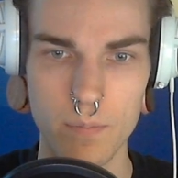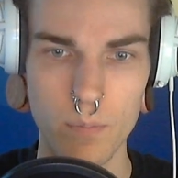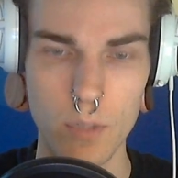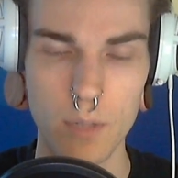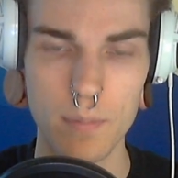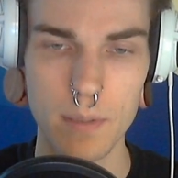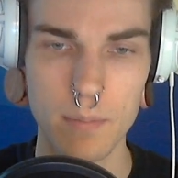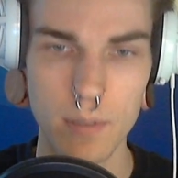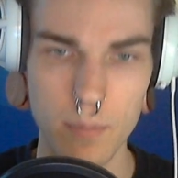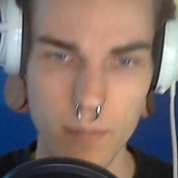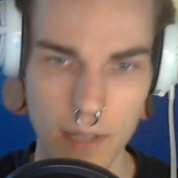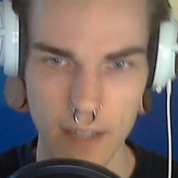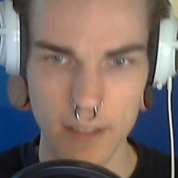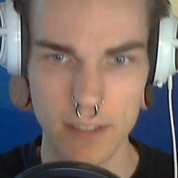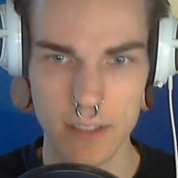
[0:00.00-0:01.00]
More people
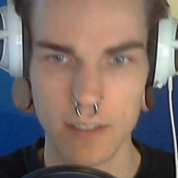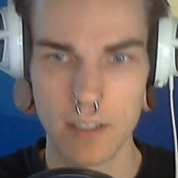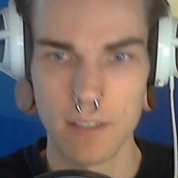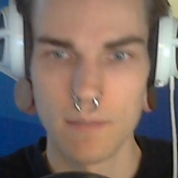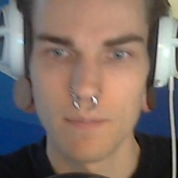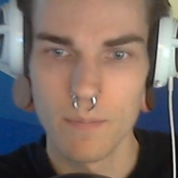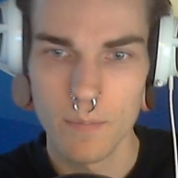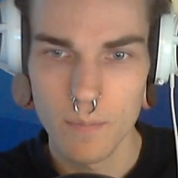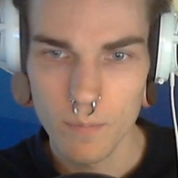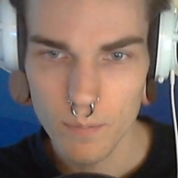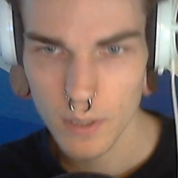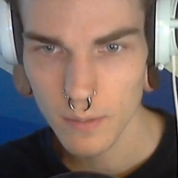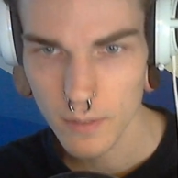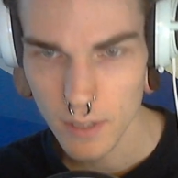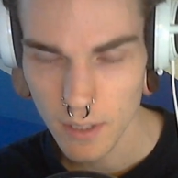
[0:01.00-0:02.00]
play her, so I'm
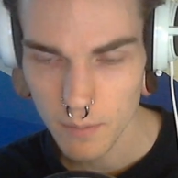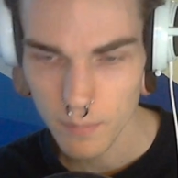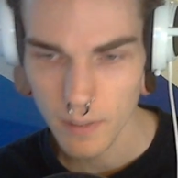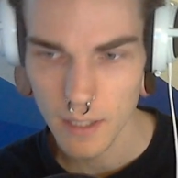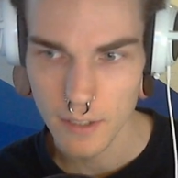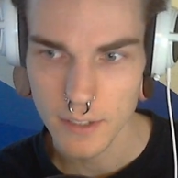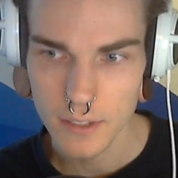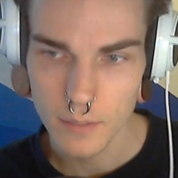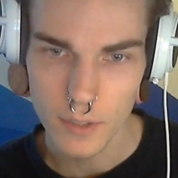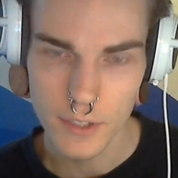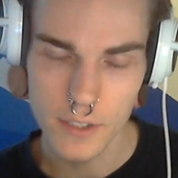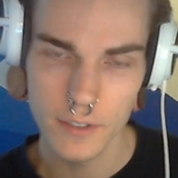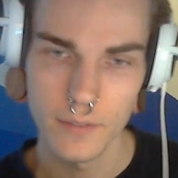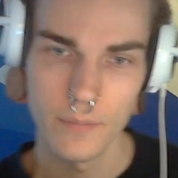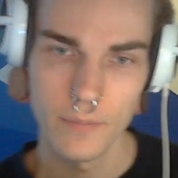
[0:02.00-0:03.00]
probably gonna play her some more too.